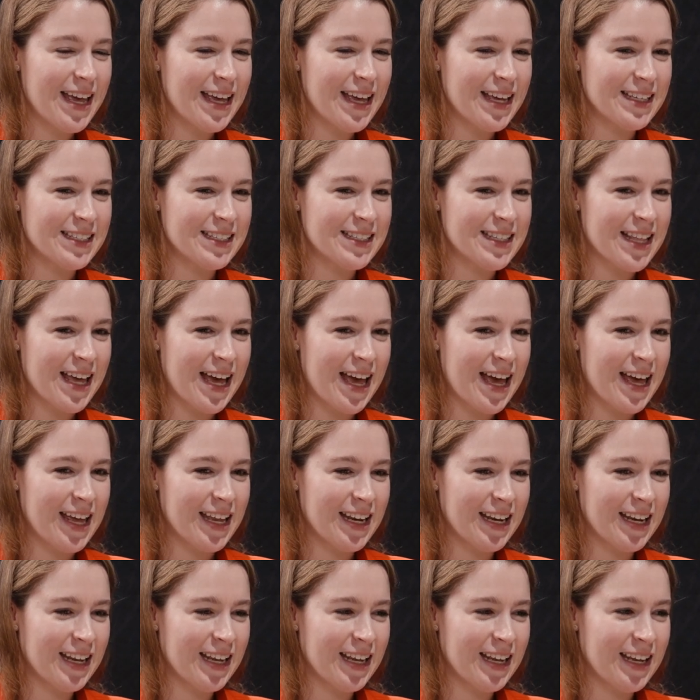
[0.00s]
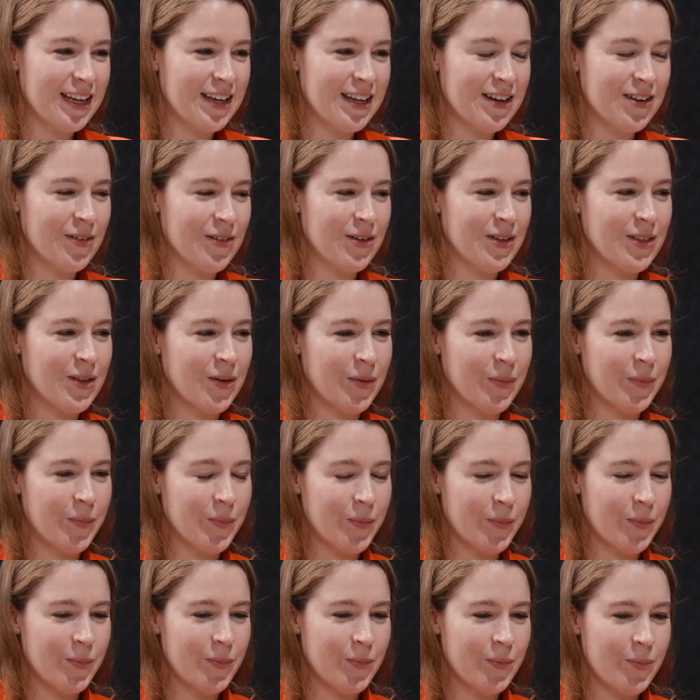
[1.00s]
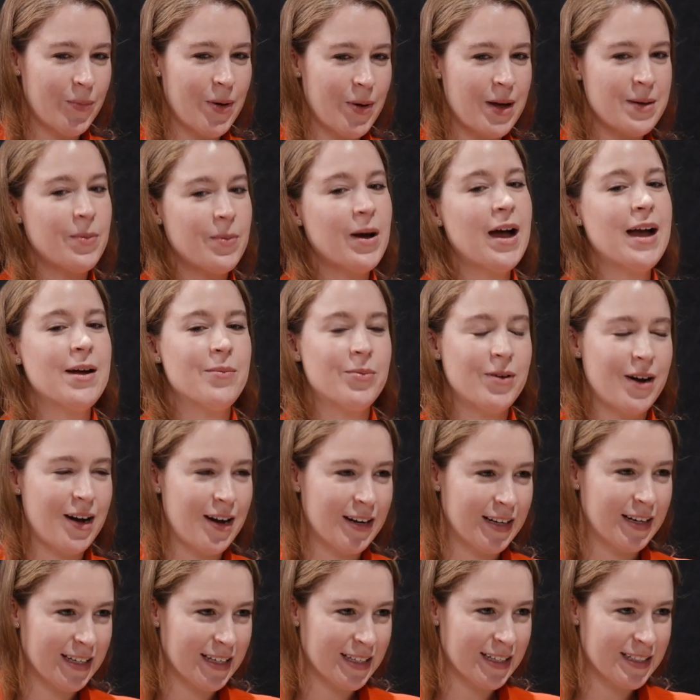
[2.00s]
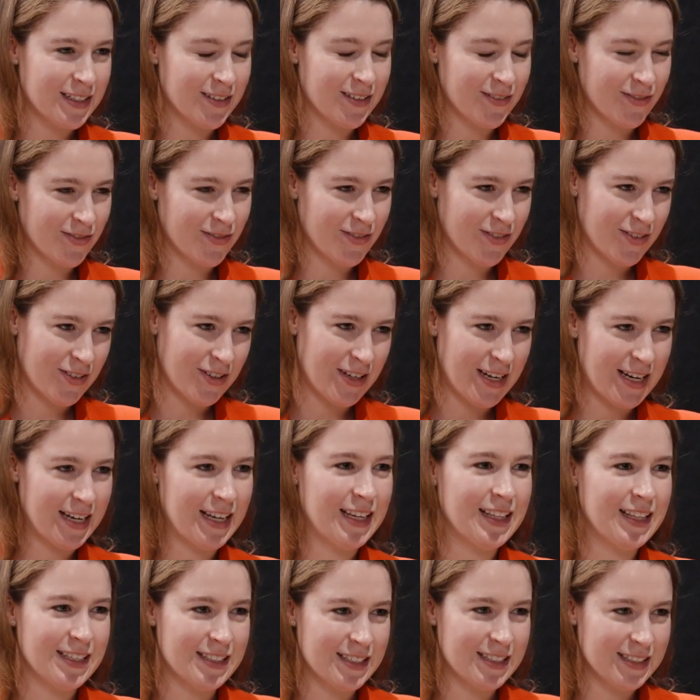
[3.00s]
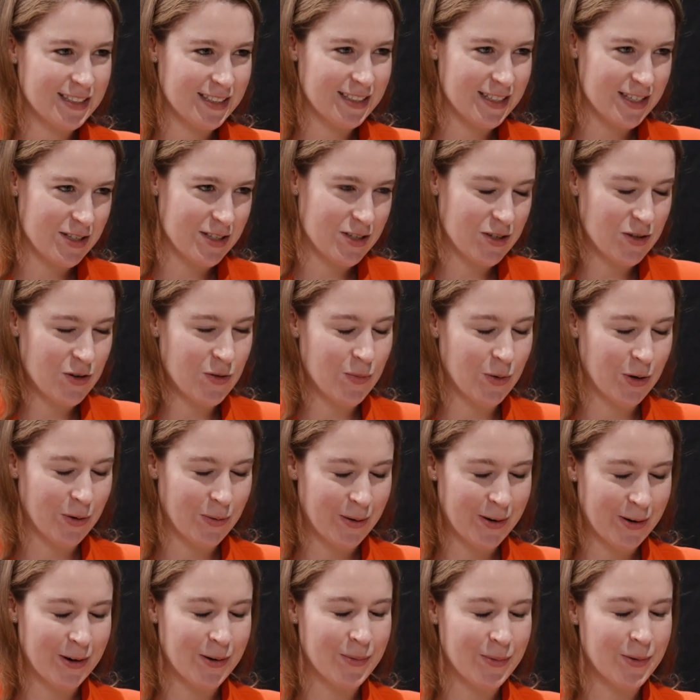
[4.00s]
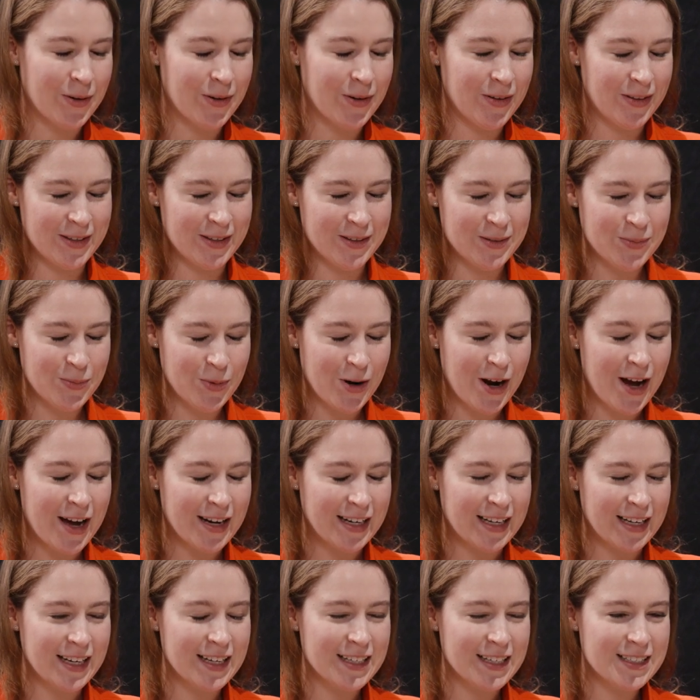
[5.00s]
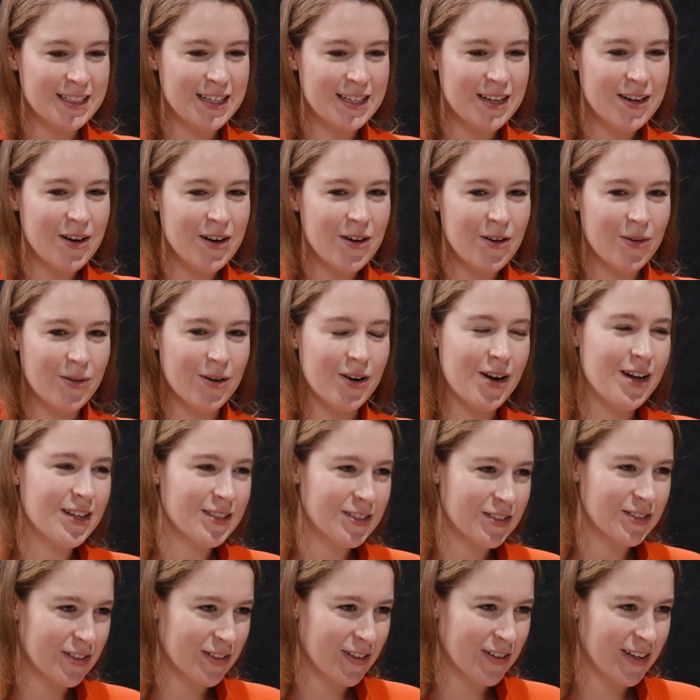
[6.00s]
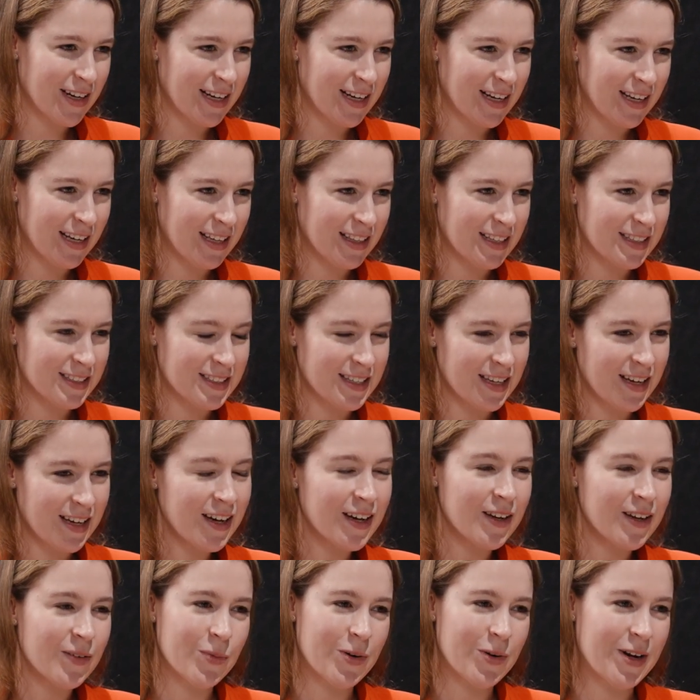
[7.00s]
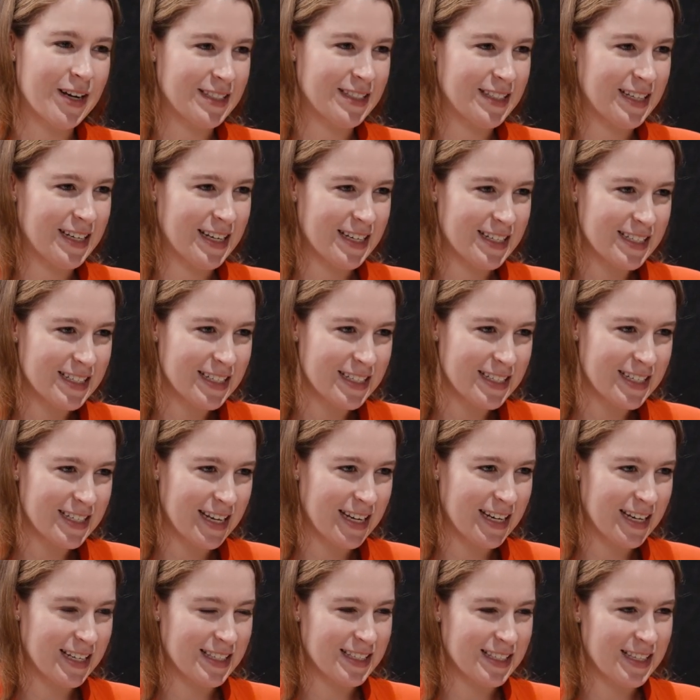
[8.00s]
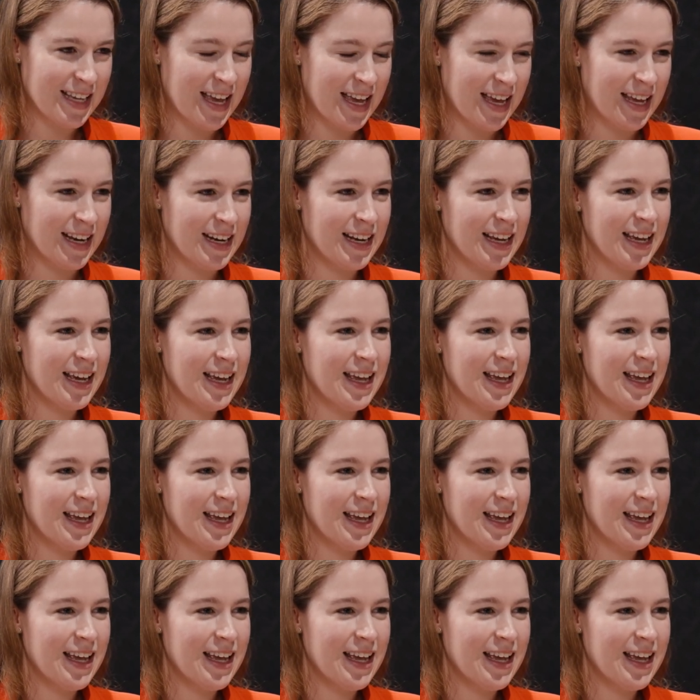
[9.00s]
is that, in a byproduct of creating this consumer wearable, this product, we're also creating this unprecedented data set.